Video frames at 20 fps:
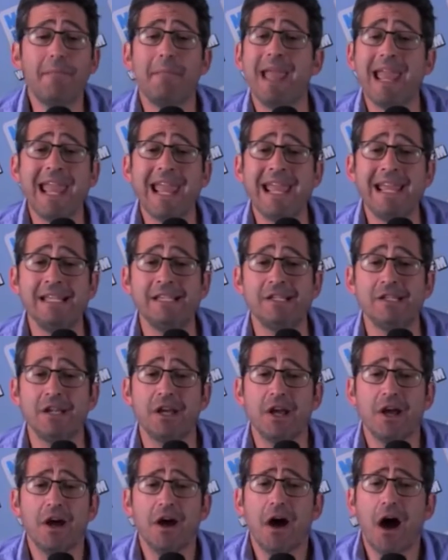it means
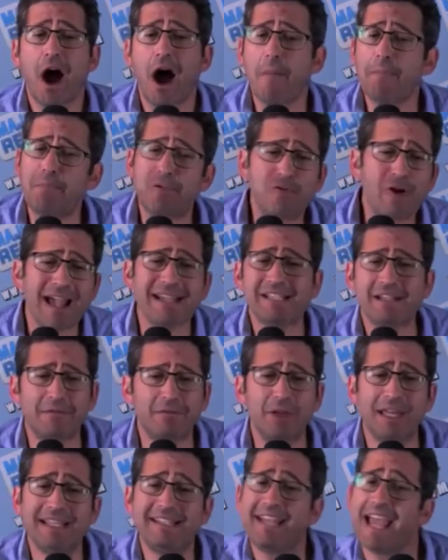
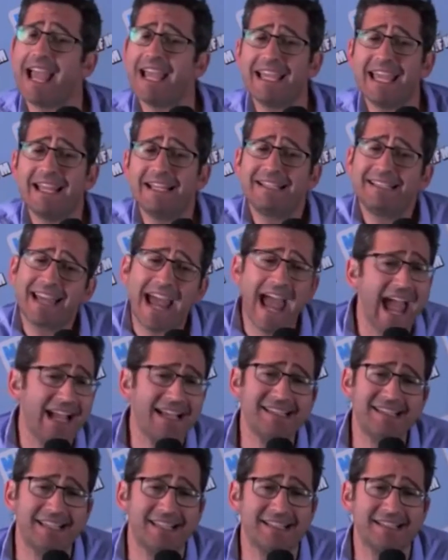oppressively taking
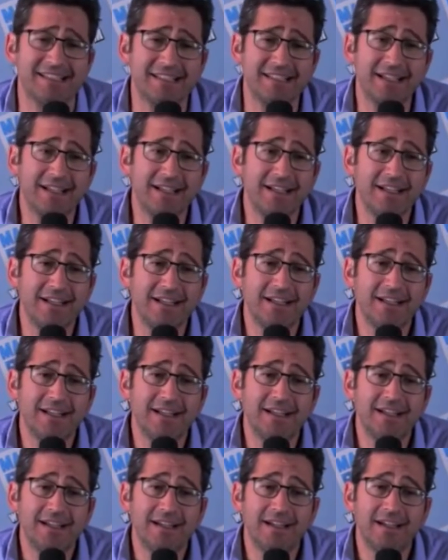taxes,
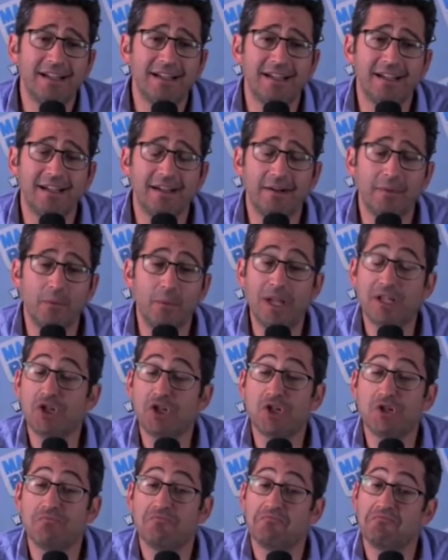
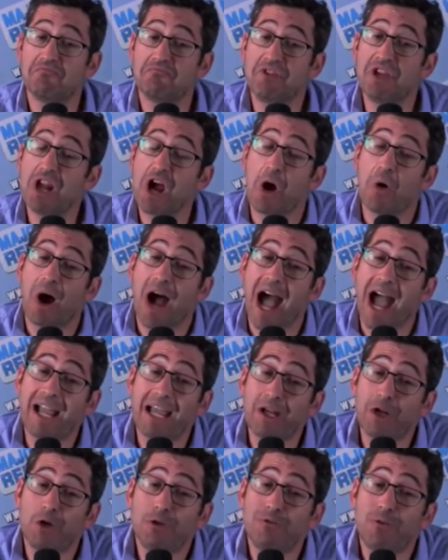which, you know, I
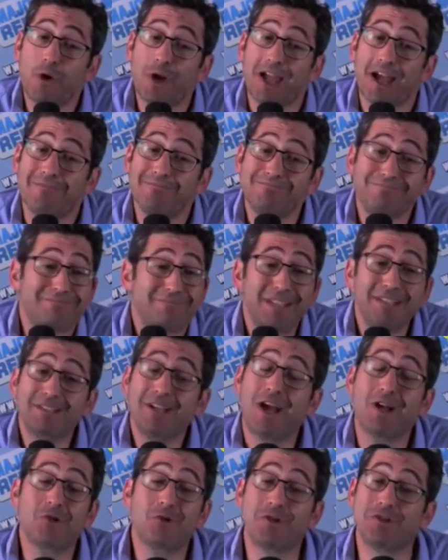got news for you. This
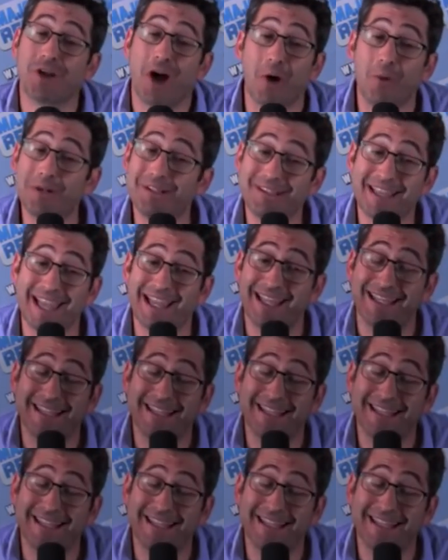country's always taken